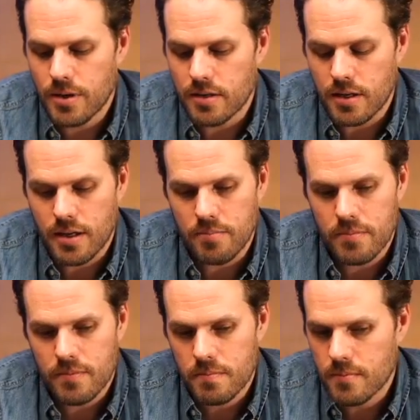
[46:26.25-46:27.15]
But
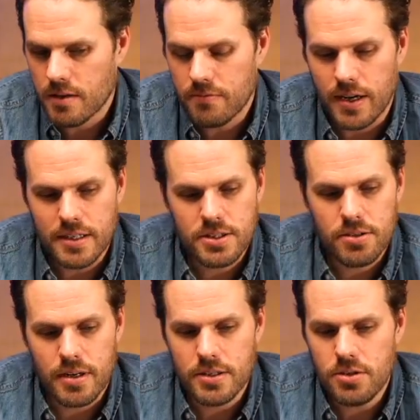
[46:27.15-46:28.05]
find
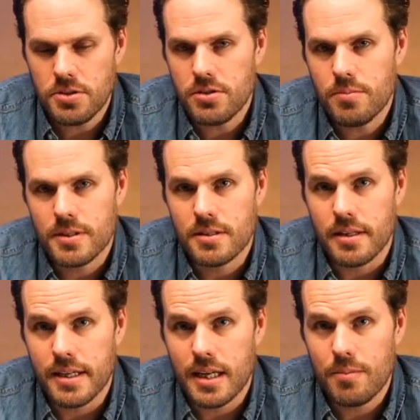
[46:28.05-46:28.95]
us here on YouTube.
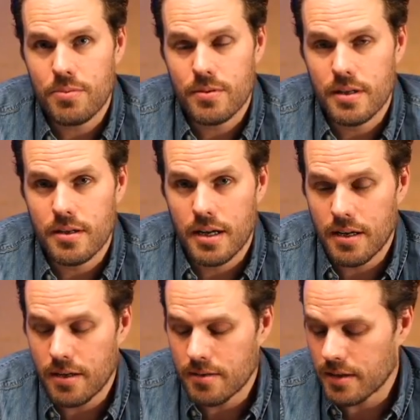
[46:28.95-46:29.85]
It's LeCape
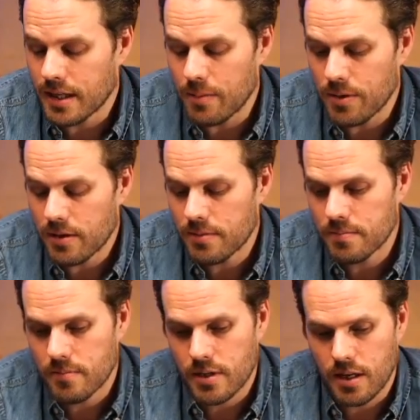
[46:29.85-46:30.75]

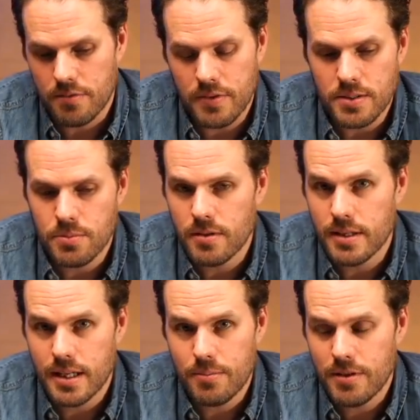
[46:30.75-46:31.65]
Inc. On
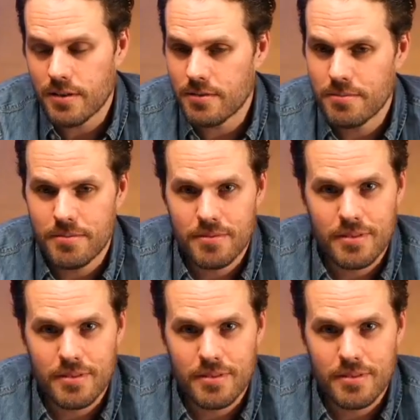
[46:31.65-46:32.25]
Facebook, LeCape Inc.